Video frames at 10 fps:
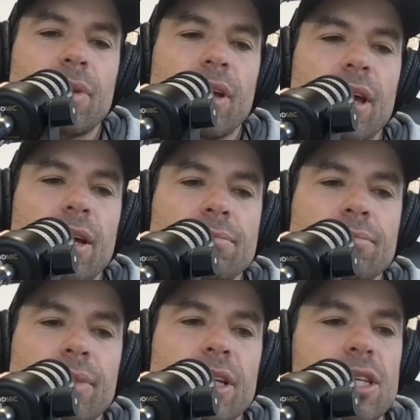Yeah,
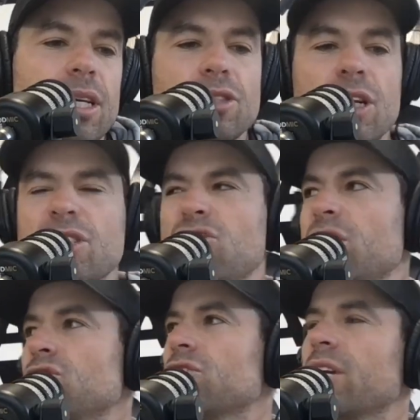that's
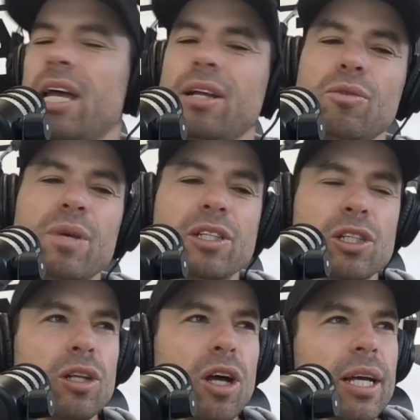interesting. And you
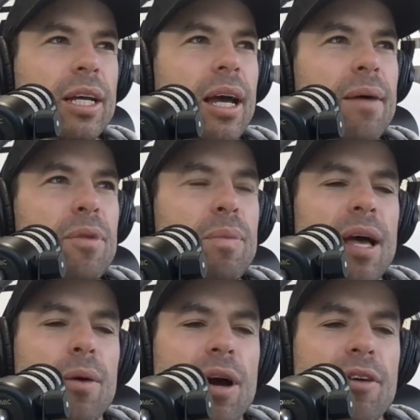mentioned the
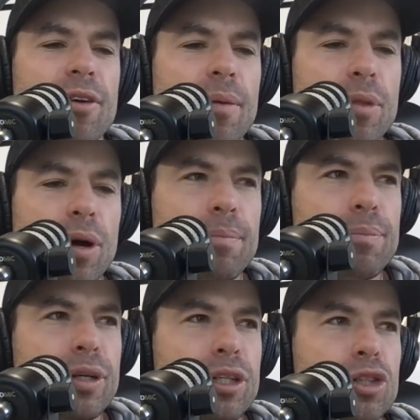player welfare. I'm
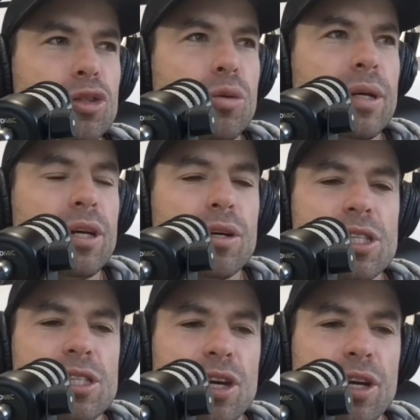pretty sure because
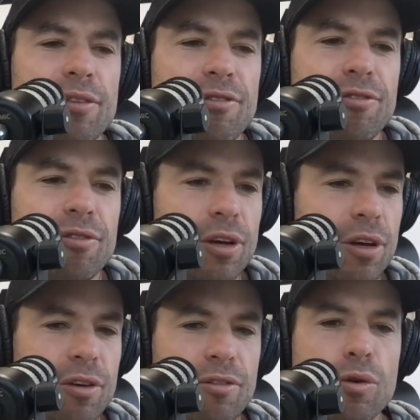there's only
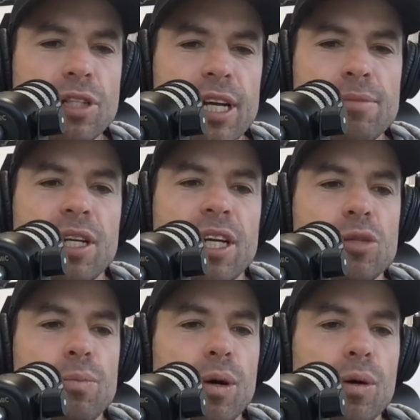4 teams in
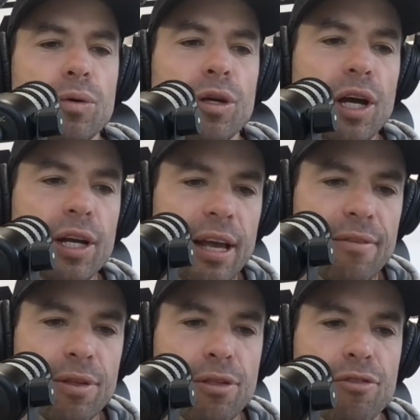each pool, you'll only
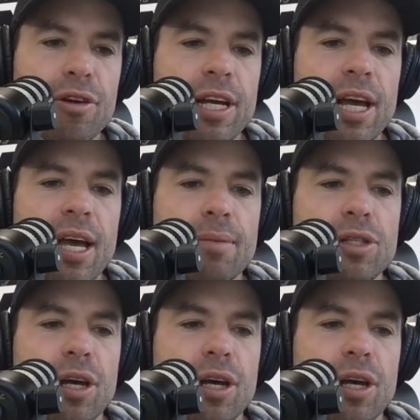have the 3 games.